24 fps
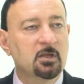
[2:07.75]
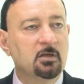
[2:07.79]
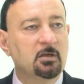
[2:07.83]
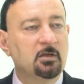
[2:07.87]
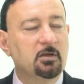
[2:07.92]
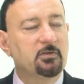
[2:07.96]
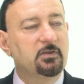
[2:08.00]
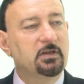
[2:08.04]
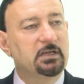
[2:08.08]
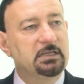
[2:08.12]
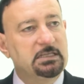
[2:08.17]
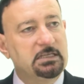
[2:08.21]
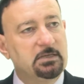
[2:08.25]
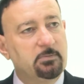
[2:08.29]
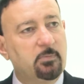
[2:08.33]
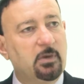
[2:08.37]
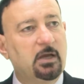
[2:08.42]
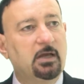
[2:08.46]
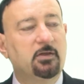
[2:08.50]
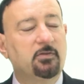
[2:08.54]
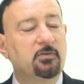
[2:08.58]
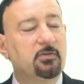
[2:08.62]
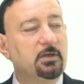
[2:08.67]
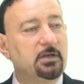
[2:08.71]
They
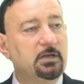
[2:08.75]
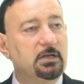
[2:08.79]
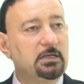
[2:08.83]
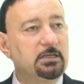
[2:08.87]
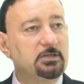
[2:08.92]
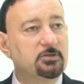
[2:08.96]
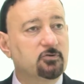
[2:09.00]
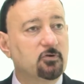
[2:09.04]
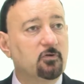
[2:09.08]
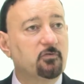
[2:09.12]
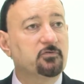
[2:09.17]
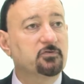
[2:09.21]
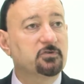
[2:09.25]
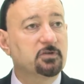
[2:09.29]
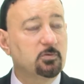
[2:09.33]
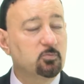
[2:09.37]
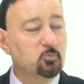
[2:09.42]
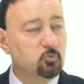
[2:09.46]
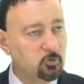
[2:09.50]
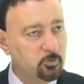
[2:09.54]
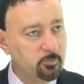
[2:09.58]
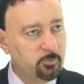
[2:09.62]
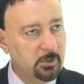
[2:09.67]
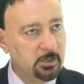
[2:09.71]
demand the release of some
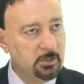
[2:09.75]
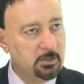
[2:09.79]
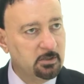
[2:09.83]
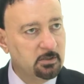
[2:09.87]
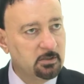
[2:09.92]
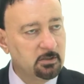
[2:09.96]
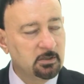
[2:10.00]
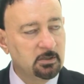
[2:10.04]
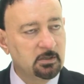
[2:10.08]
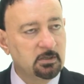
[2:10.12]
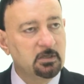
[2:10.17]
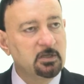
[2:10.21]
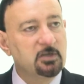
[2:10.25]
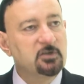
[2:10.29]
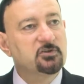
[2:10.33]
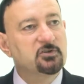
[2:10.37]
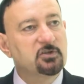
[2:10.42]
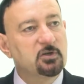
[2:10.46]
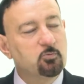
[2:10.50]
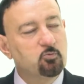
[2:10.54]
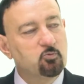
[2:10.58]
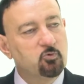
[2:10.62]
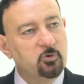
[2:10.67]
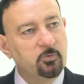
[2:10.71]

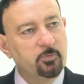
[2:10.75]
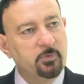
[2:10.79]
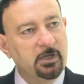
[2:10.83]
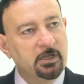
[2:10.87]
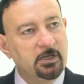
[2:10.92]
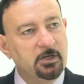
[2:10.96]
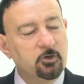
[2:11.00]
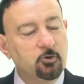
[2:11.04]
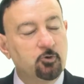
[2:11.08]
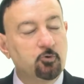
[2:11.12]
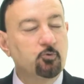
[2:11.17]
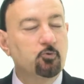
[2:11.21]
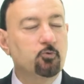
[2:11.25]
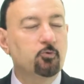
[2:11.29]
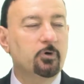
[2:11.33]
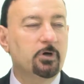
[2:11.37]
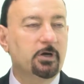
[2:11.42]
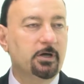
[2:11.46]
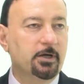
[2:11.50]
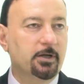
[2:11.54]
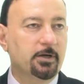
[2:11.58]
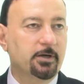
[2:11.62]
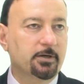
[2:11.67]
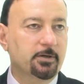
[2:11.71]
women who
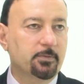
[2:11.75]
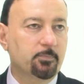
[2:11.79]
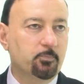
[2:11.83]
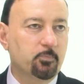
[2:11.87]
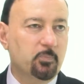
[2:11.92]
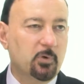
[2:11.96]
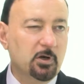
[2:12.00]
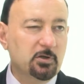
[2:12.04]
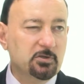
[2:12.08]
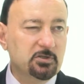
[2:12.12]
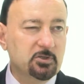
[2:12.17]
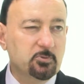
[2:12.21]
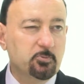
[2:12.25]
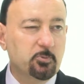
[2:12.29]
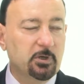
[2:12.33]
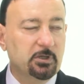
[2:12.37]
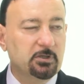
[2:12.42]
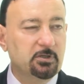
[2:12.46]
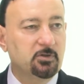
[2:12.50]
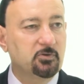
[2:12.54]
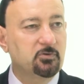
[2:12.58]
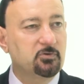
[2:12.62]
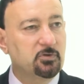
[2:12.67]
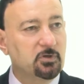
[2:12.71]
were participating
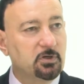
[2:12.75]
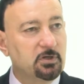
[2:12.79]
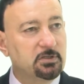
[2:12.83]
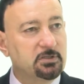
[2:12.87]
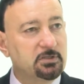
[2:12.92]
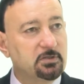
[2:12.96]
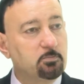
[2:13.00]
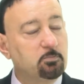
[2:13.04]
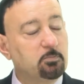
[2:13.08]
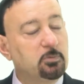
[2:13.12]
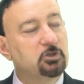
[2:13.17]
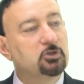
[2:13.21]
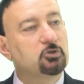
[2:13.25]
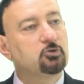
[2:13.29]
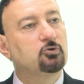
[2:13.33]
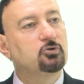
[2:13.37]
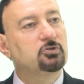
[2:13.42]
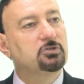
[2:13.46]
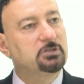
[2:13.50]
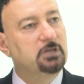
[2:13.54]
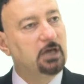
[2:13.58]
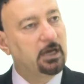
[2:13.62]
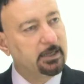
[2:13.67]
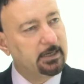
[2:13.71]
in terrorism but not
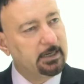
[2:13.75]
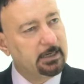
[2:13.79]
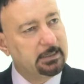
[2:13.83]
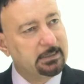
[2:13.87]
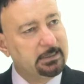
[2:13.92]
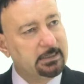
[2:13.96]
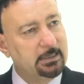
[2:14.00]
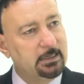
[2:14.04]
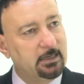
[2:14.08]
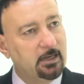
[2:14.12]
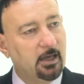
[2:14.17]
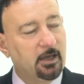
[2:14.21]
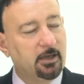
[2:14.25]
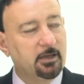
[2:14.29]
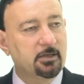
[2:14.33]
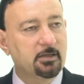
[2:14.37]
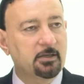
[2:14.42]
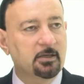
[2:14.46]
directly, like